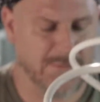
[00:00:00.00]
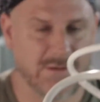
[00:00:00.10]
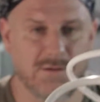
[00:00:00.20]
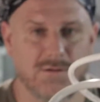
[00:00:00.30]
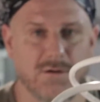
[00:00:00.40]

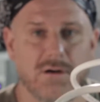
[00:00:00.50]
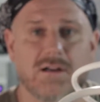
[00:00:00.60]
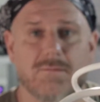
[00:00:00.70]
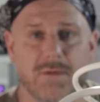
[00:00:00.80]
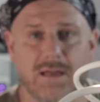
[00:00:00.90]
to hook
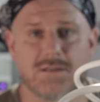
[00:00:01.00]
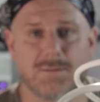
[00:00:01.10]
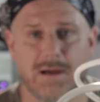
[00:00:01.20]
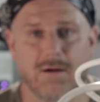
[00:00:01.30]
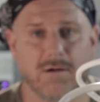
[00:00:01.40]
up mains
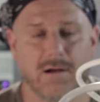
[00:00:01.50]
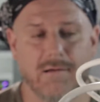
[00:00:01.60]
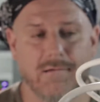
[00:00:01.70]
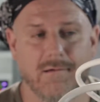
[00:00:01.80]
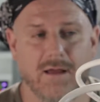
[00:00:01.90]
power
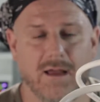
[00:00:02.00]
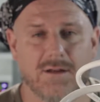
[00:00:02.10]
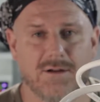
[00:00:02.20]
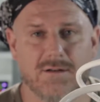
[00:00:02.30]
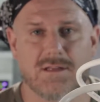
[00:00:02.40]
and
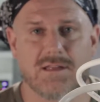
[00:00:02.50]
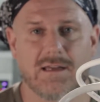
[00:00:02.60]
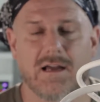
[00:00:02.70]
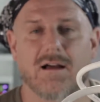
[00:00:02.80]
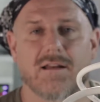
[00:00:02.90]
turn this
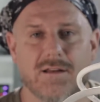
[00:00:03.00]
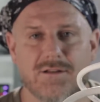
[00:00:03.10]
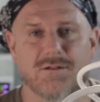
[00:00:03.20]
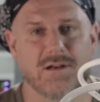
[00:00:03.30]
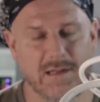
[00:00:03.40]
thing on and
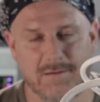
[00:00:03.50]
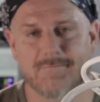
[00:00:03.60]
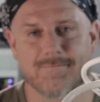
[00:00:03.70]
tune it in.